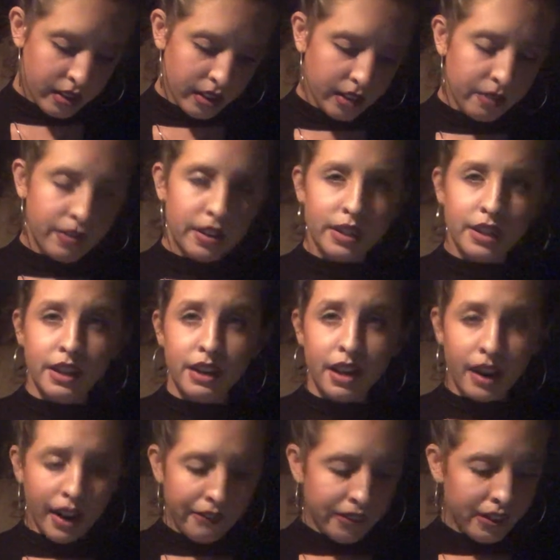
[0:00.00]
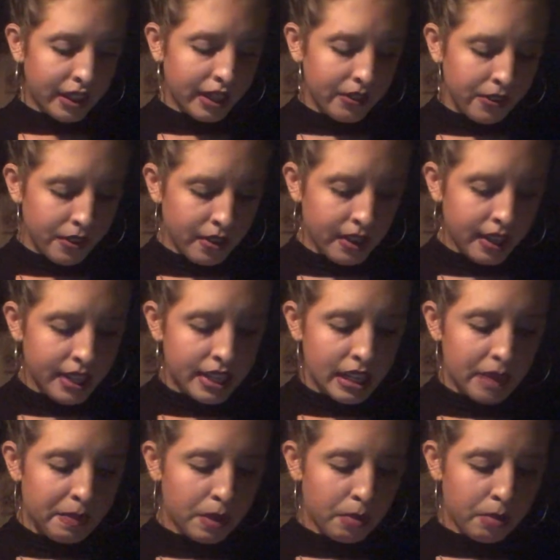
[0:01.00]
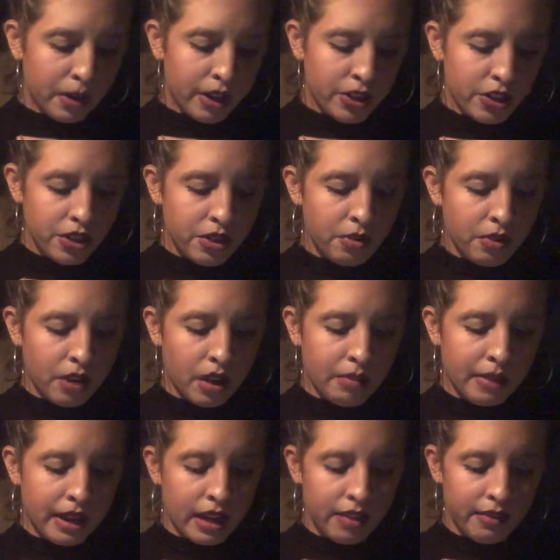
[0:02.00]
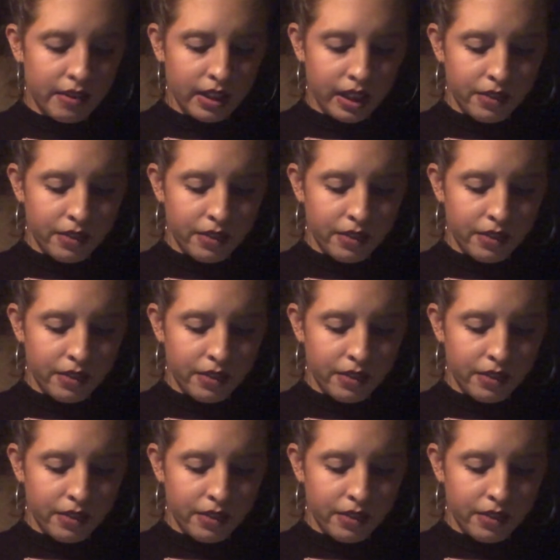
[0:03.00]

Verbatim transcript: Thank fucking God. I feel like if you're in a deep depression, you come out of it.